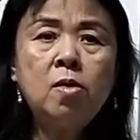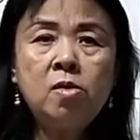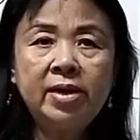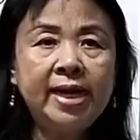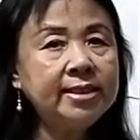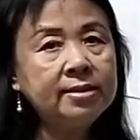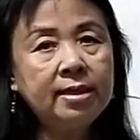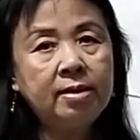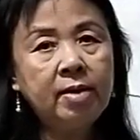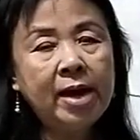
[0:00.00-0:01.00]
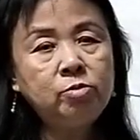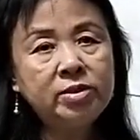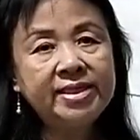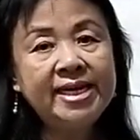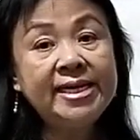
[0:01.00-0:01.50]
more or less I
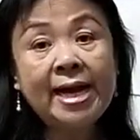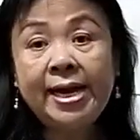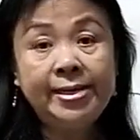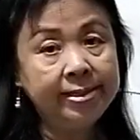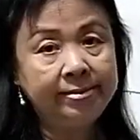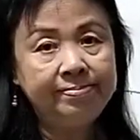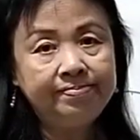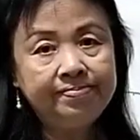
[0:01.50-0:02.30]
would say guided,